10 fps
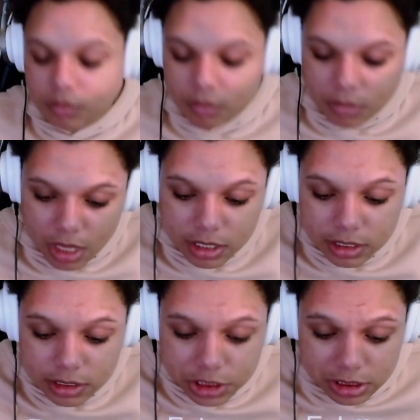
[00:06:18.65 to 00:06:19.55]

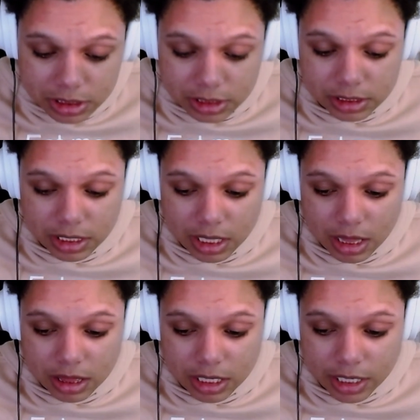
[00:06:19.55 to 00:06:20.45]
Glitches,
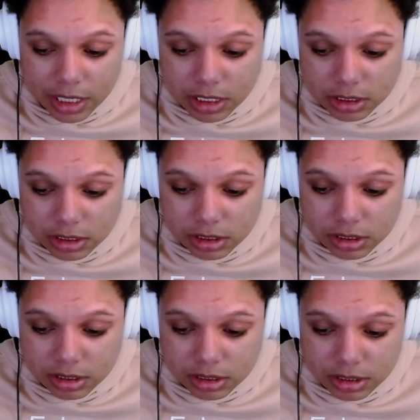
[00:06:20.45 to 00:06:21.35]

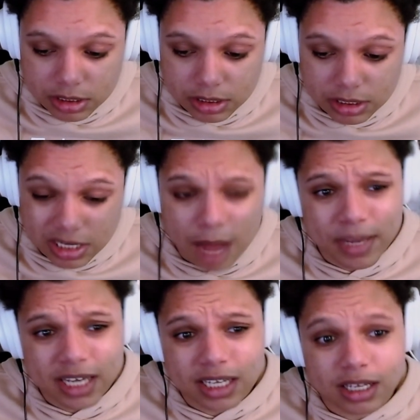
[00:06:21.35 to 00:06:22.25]
there's not
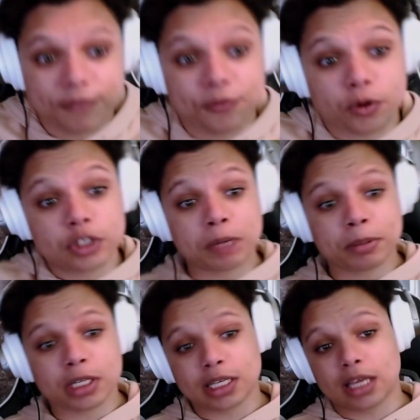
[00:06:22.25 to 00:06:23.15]
many. For a
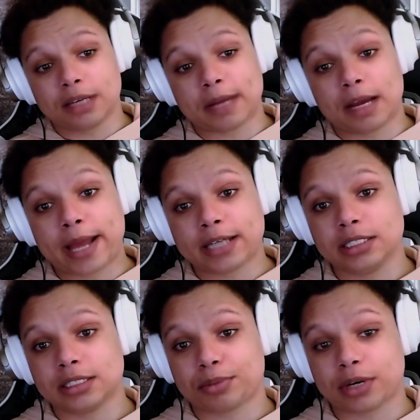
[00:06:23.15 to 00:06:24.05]
AAA game, I'm actually
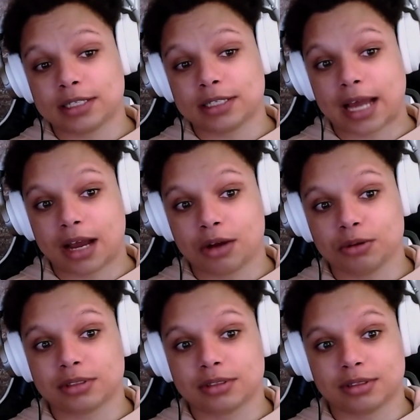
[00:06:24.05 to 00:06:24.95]
surprised how
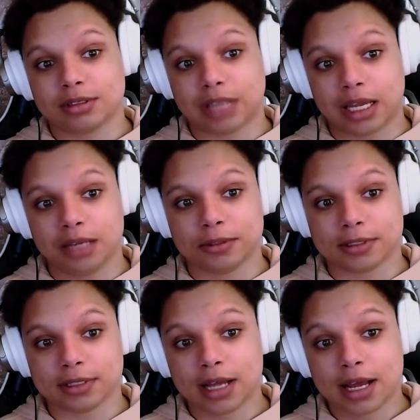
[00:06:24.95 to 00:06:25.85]

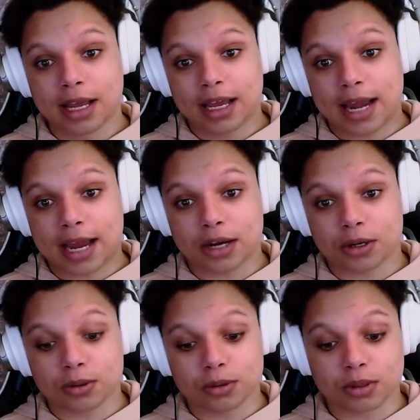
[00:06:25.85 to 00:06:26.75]
stable and
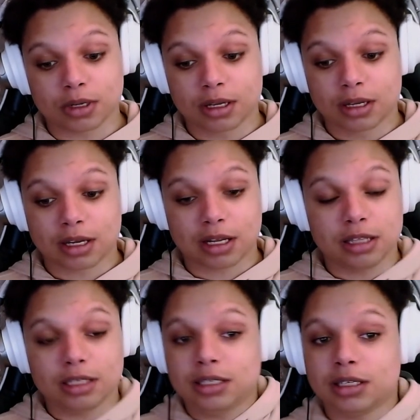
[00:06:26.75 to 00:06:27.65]
how
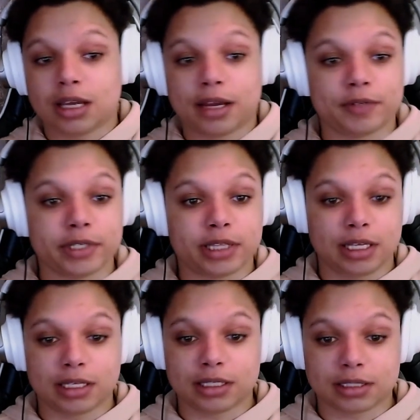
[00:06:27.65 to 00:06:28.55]
clean everything
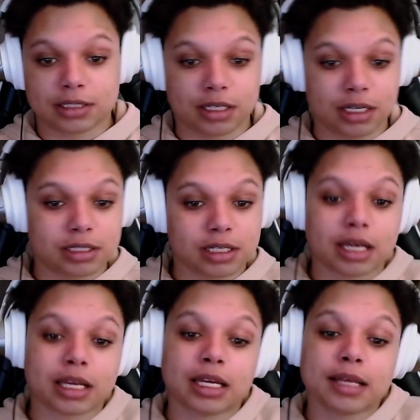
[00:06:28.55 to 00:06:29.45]
is. There isn't
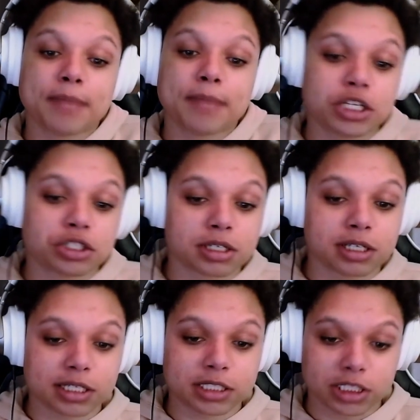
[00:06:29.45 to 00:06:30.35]
like any major
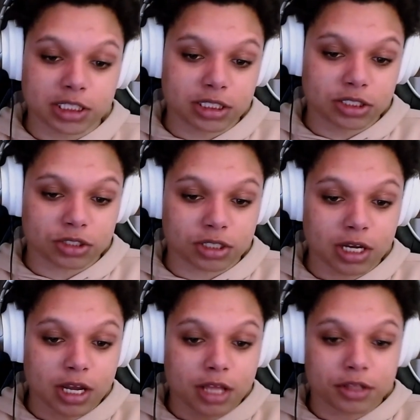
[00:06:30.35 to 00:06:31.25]
glitches, or
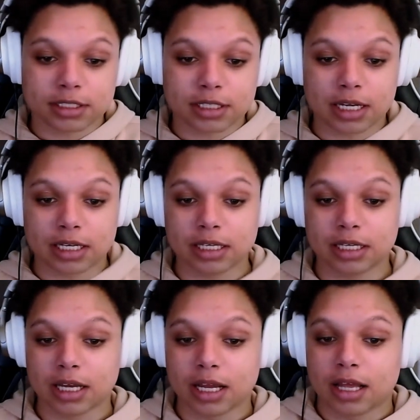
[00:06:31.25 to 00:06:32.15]
there isn't
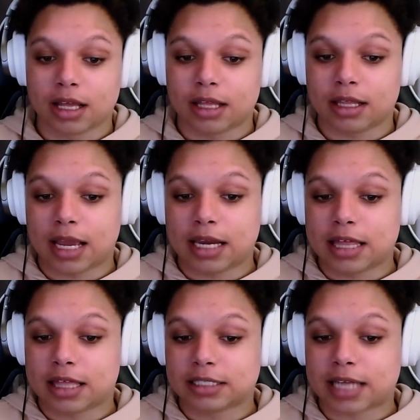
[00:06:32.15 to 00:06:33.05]

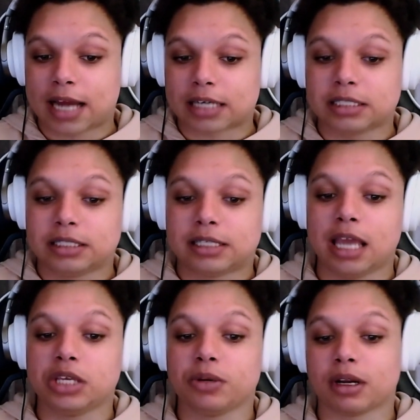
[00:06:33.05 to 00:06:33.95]
anything to actually take
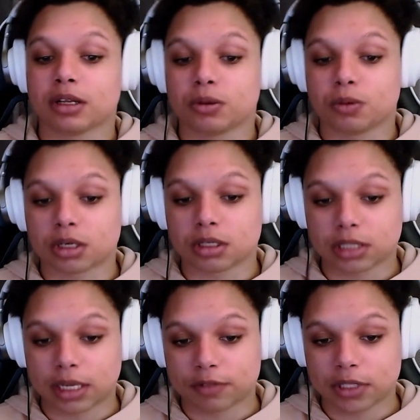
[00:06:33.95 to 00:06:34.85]
you out of the world.
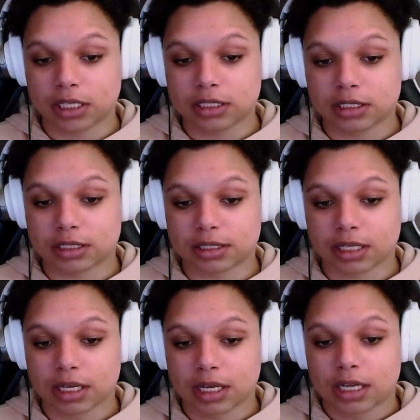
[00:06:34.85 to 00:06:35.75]
Everything is
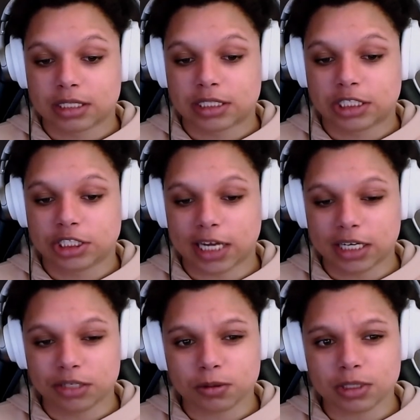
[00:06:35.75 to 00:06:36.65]

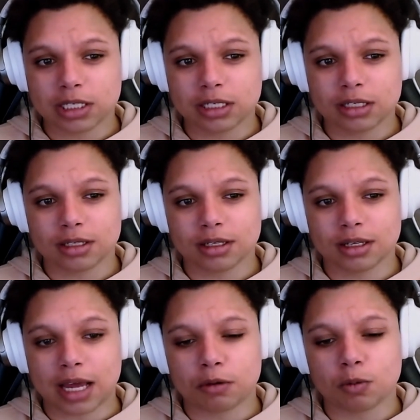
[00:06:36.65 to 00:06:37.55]
generally,
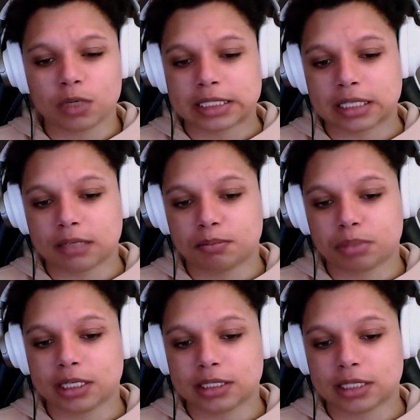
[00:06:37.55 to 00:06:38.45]
I don't want to say
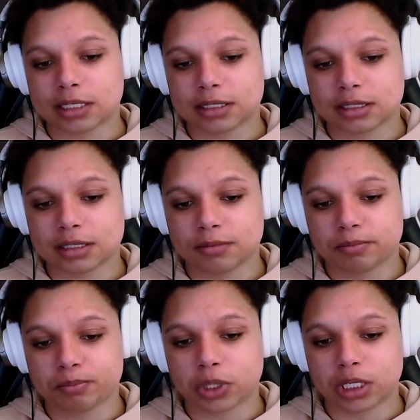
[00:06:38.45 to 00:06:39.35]
play tested,
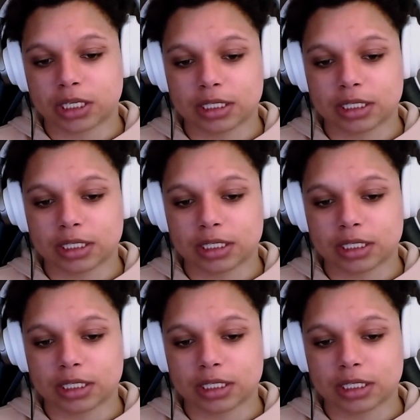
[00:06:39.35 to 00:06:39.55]
but